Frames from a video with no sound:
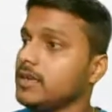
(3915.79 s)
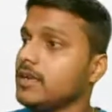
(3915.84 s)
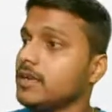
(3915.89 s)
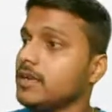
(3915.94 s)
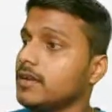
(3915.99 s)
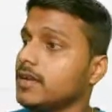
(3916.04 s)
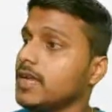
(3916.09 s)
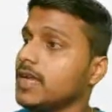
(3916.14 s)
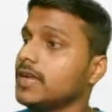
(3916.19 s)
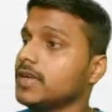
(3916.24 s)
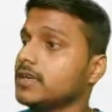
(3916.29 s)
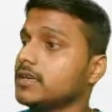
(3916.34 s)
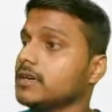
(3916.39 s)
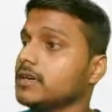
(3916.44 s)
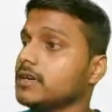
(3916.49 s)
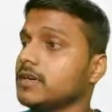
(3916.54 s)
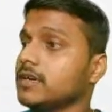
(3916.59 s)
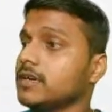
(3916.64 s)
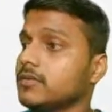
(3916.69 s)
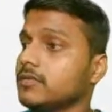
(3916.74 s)
Like
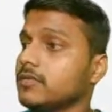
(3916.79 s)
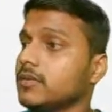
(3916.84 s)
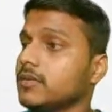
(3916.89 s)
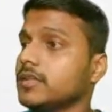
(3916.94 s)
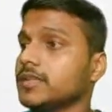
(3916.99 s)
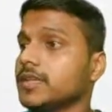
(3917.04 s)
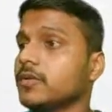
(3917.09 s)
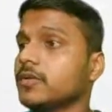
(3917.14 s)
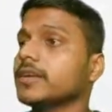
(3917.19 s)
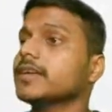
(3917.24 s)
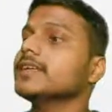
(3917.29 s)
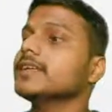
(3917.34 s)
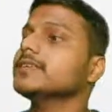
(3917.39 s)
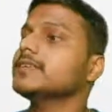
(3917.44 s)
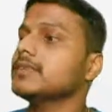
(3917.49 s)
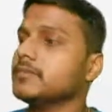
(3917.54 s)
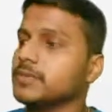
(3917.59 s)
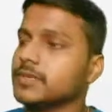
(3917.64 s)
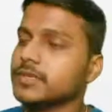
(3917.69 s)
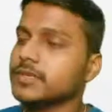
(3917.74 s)
we'll say okay,
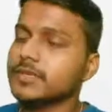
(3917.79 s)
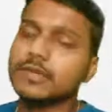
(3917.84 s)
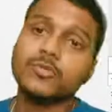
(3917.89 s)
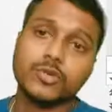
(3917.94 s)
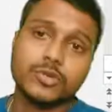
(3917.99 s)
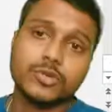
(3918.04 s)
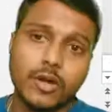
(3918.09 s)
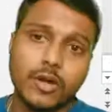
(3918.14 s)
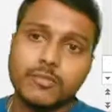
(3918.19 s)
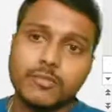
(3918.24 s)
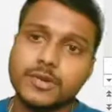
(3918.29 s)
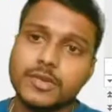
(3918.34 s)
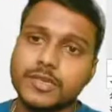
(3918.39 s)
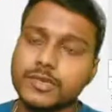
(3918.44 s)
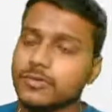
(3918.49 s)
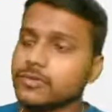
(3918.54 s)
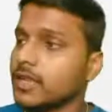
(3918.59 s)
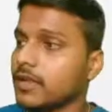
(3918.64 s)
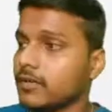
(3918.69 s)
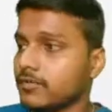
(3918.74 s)
TCP is the most commonly
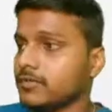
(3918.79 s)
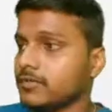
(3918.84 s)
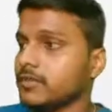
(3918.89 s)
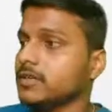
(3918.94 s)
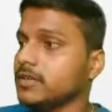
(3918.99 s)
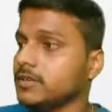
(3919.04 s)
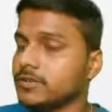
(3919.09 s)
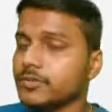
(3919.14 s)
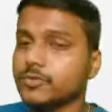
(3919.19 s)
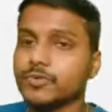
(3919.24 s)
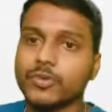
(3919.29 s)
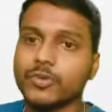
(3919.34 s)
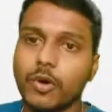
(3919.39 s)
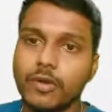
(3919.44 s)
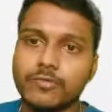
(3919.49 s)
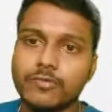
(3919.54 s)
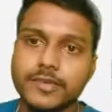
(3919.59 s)
used and we use always